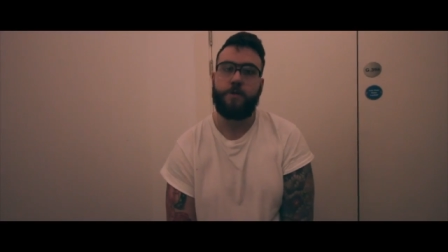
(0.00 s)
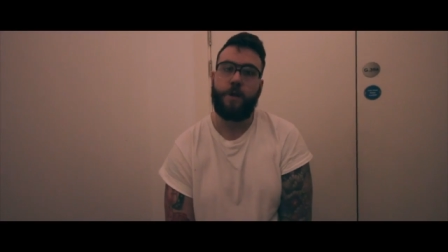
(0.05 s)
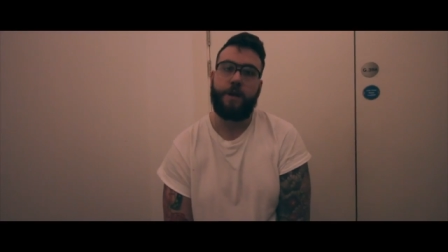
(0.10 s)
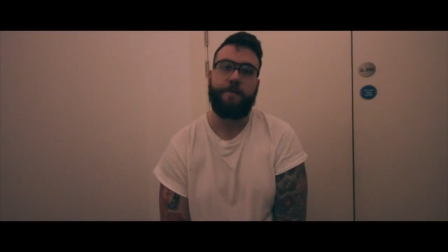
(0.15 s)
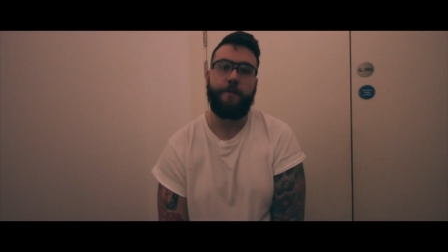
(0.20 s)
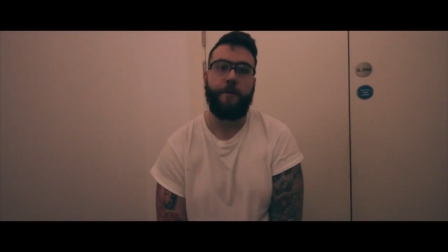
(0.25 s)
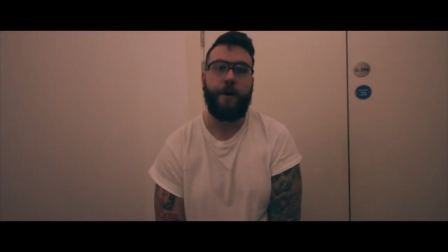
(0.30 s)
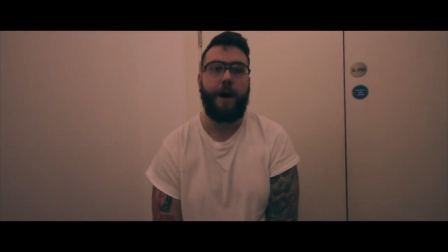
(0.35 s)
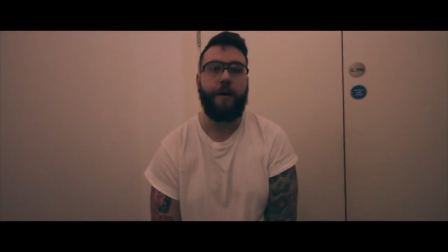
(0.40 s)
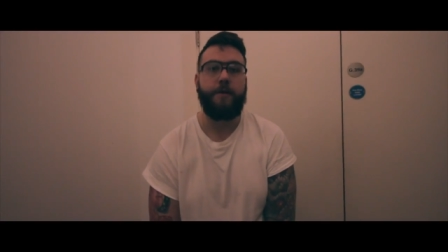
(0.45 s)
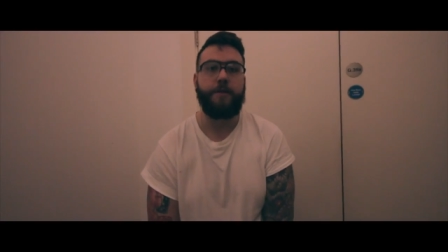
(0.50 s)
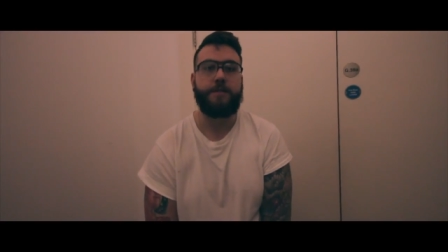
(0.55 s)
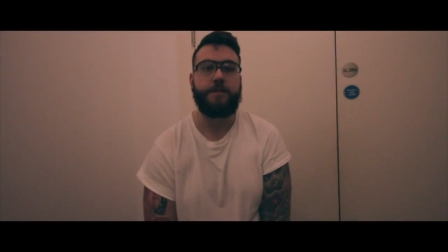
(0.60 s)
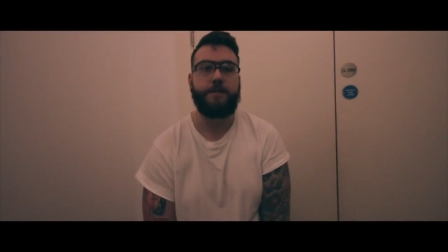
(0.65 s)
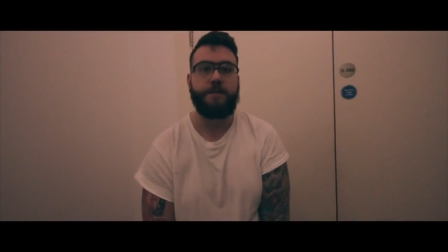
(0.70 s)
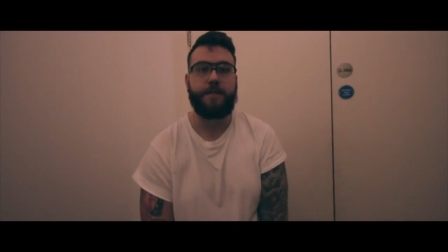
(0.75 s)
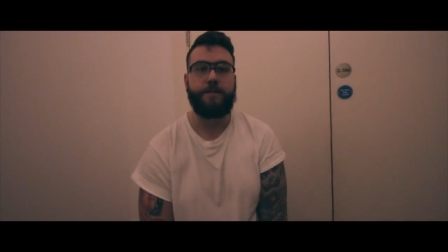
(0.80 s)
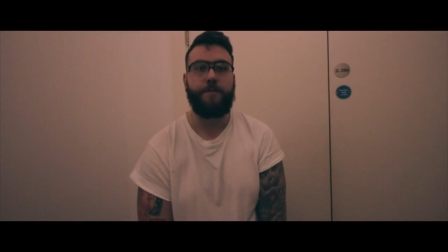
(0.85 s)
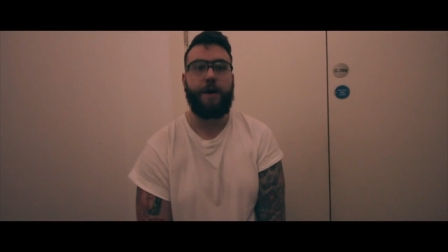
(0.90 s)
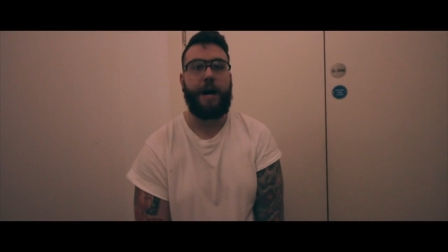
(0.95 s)
24 hours and
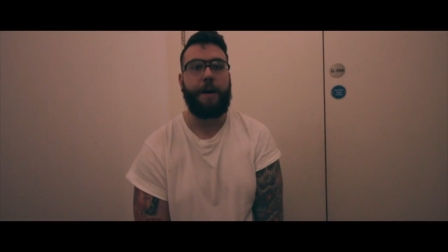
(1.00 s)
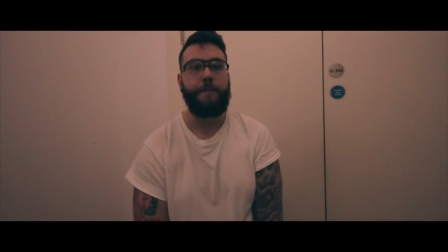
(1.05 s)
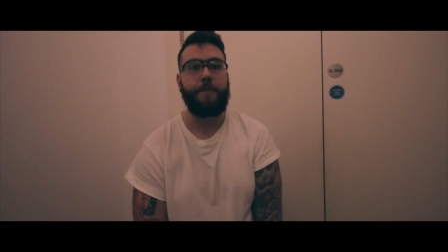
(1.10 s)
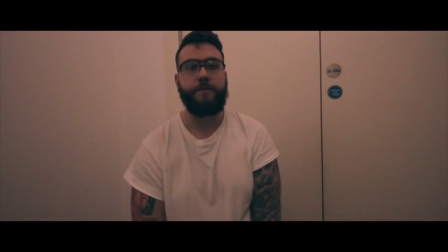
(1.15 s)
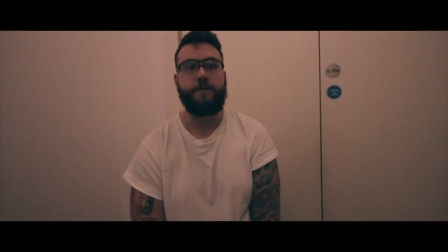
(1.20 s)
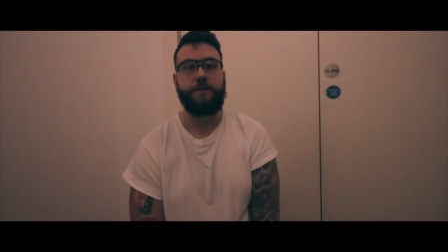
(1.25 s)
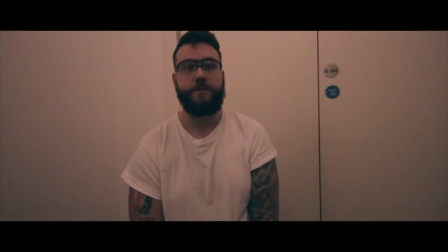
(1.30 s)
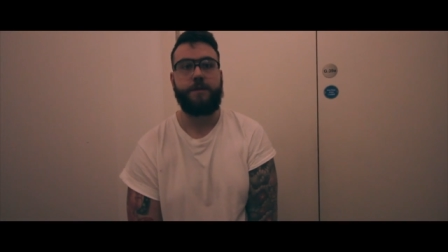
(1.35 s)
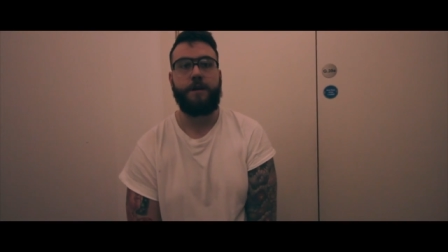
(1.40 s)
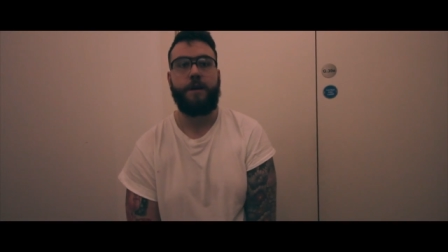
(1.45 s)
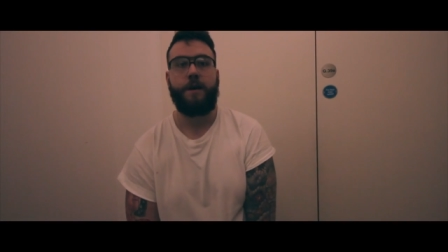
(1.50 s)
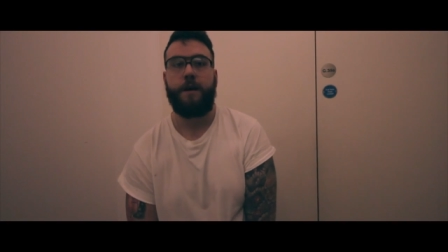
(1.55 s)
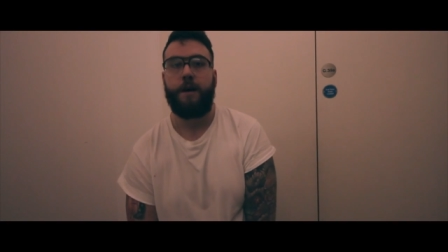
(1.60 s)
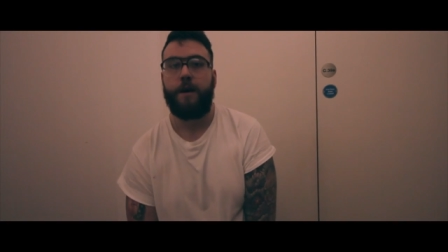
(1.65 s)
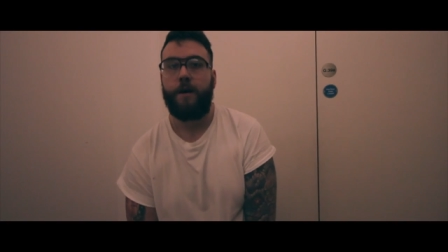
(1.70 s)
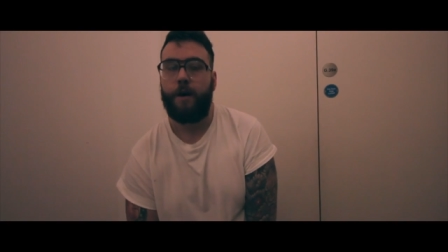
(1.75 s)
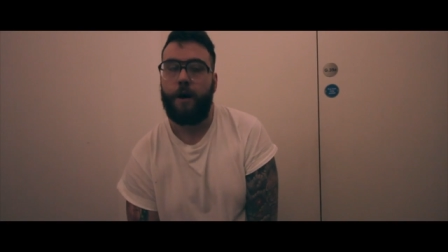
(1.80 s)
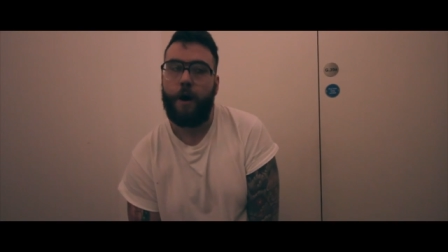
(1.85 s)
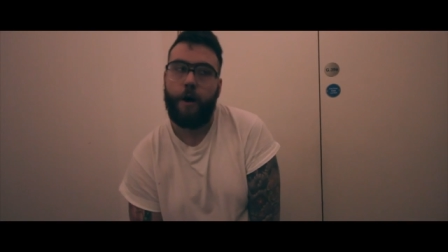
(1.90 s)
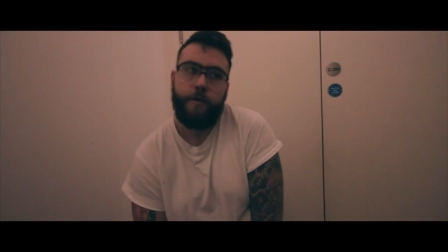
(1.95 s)
see what happens.
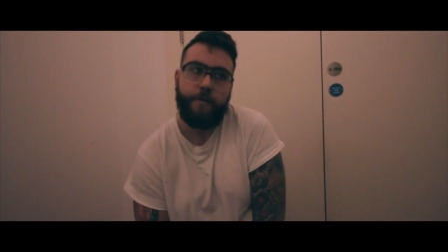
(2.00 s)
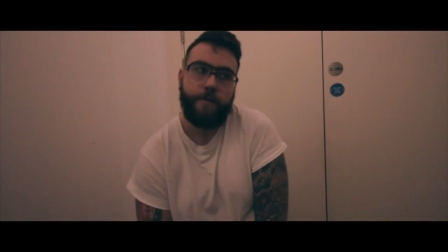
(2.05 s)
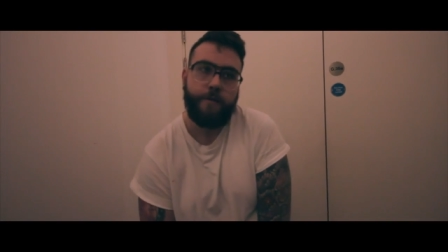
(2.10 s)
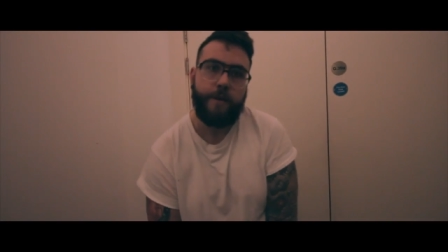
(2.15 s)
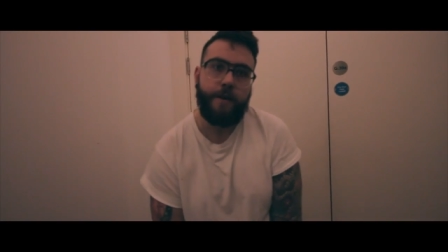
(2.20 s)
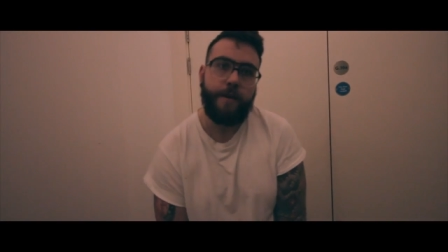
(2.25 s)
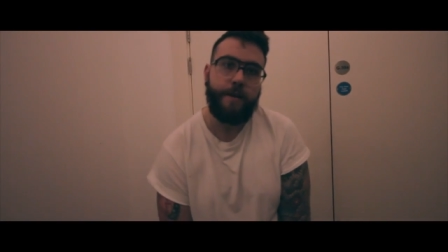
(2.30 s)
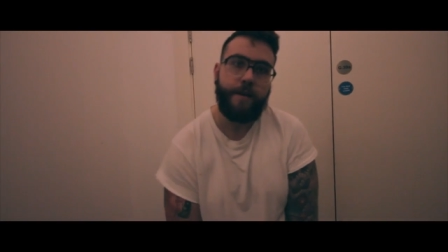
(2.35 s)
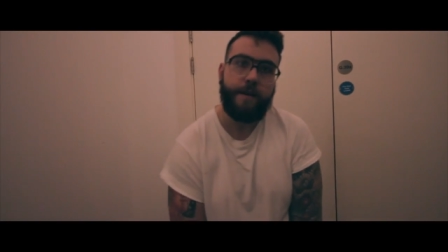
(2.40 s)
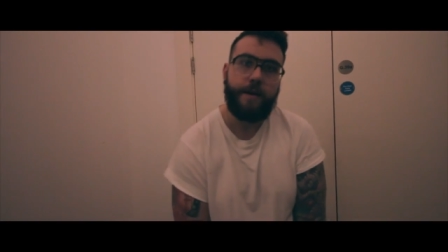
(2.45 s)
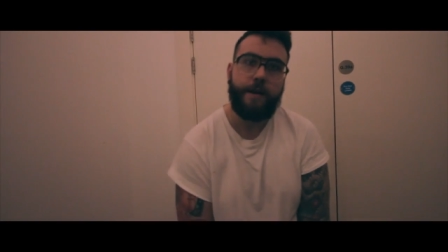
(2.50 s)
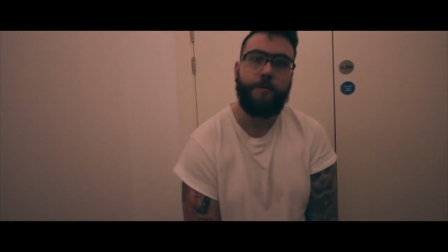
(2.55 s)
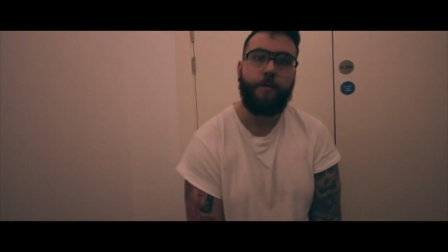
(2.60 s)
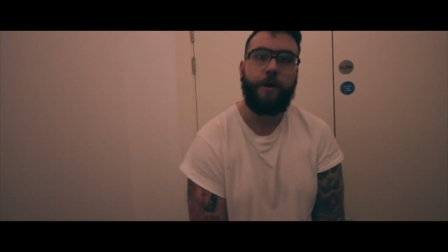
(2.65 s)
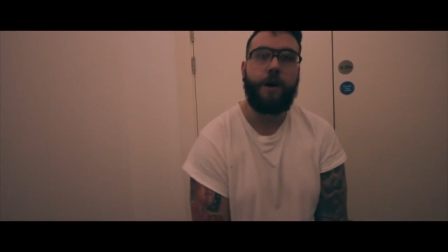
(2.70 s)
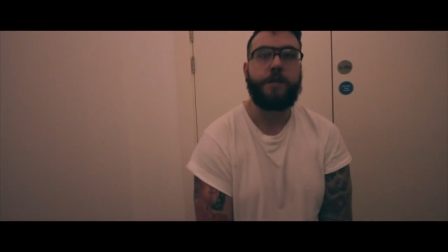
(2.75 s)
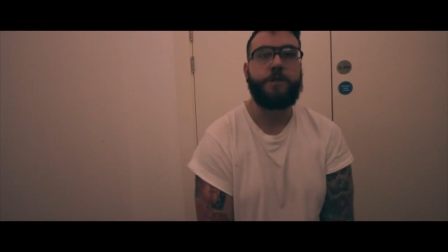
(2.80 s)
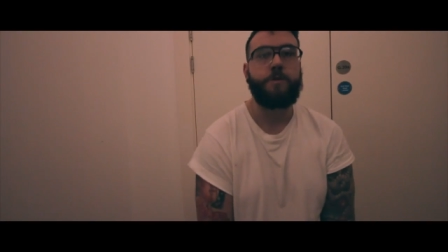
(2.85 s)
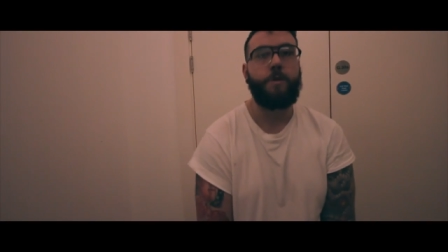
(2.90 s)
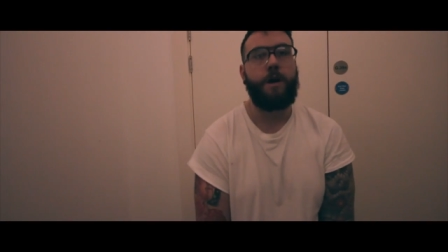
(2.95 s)
Hopefully it
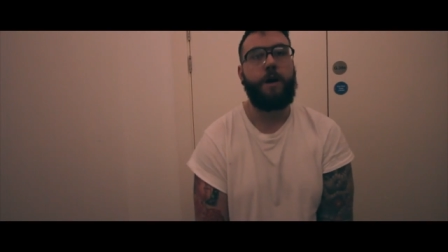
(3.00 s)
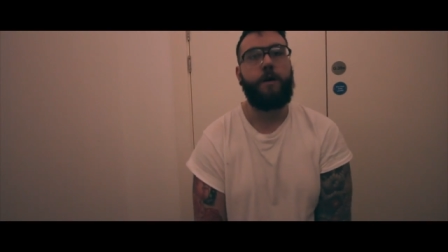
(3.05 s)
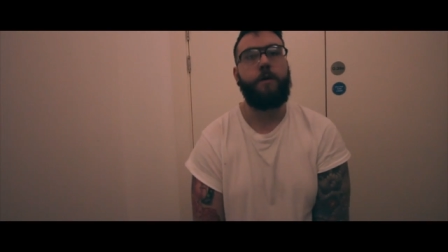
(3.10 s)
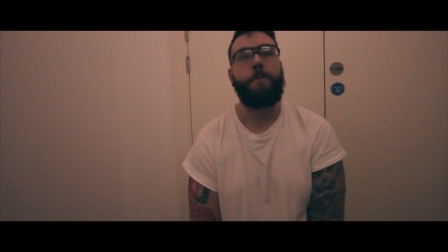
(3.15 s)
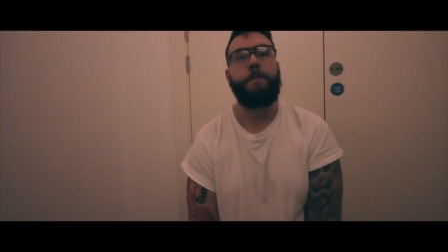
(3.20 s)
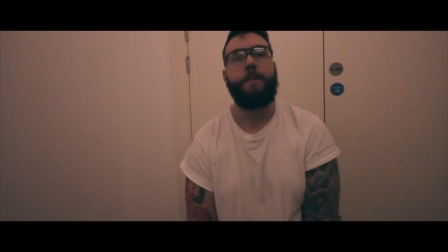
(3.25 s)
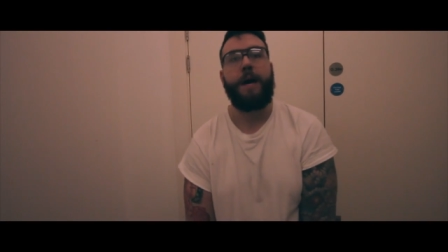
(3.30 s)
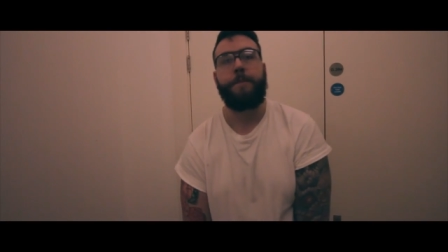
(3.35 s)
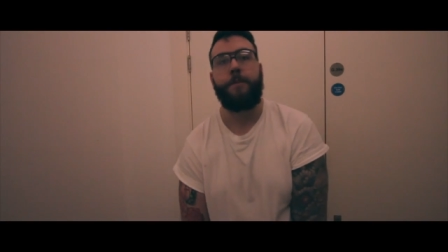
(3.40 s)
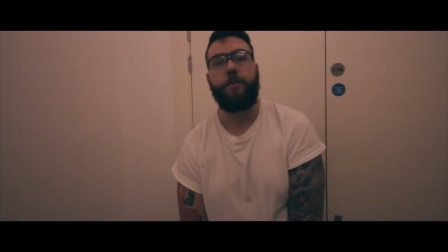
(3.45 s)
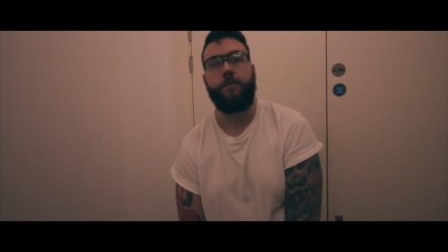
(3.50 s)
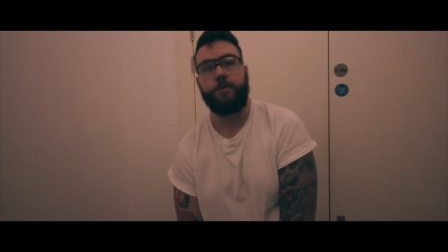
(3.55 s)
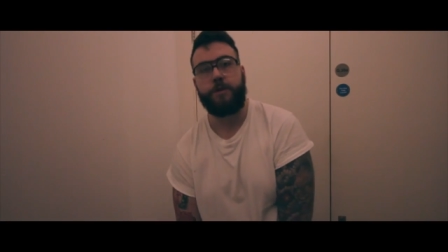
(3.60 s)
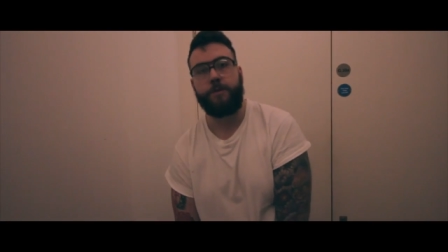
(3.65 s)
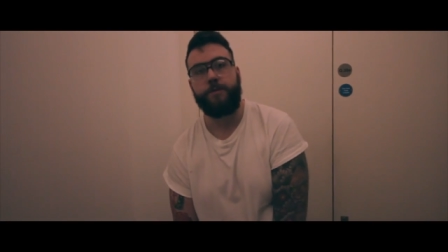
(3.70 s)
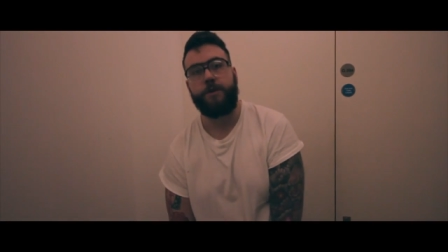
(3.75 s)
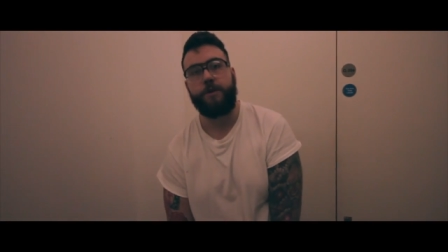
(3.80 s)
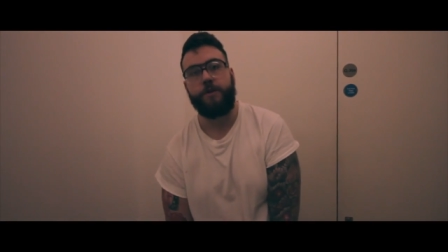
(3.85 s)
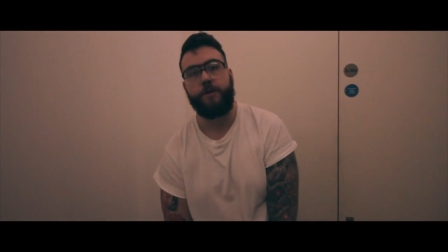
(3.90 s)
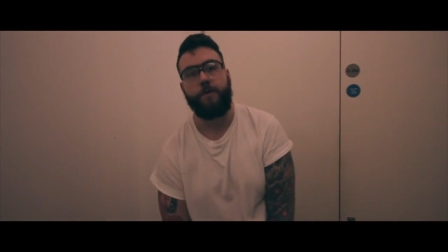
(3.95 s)
works well, maybe we'll do
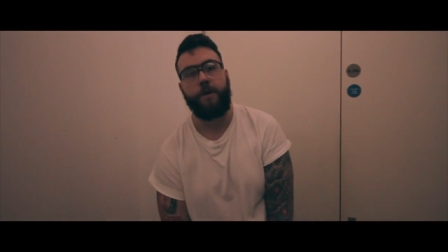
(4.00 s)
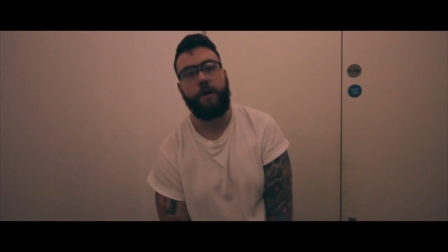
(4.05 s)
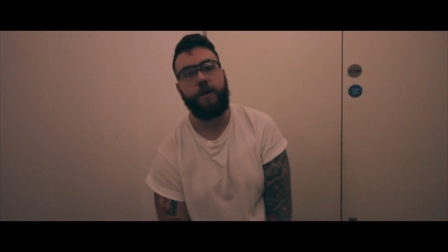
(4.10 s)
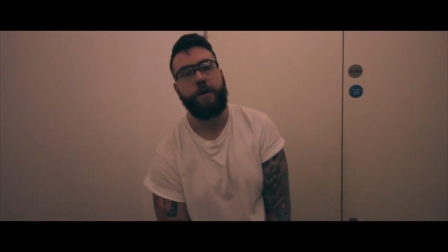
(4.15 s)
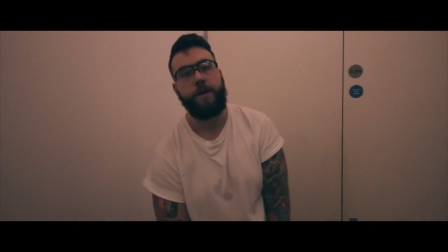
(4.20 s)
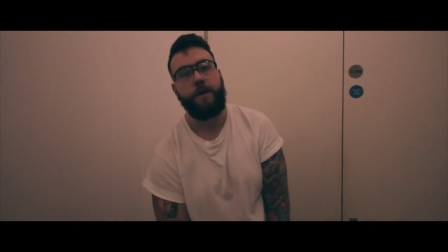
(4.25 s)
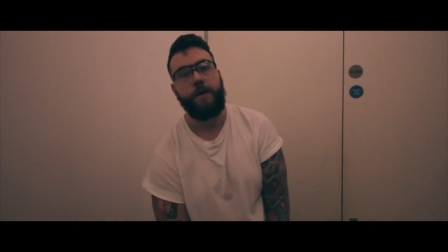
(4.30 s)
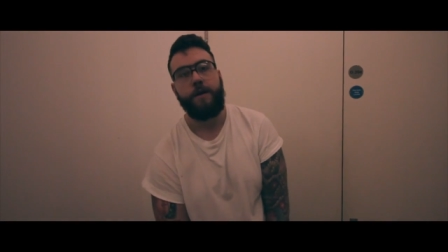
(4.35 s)
another one.